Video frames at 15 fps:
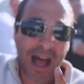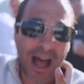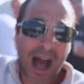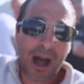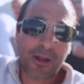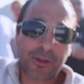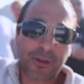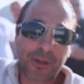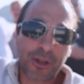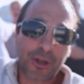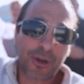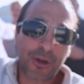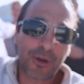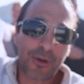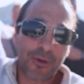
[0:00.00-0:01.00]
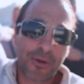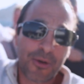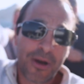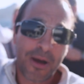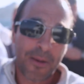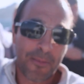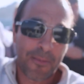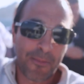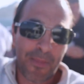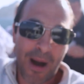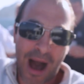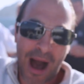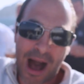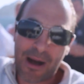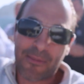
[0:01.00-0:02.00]
came from and
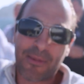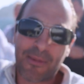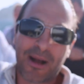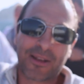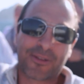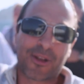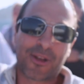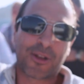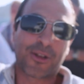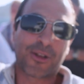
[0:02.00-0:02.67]
what they were doing,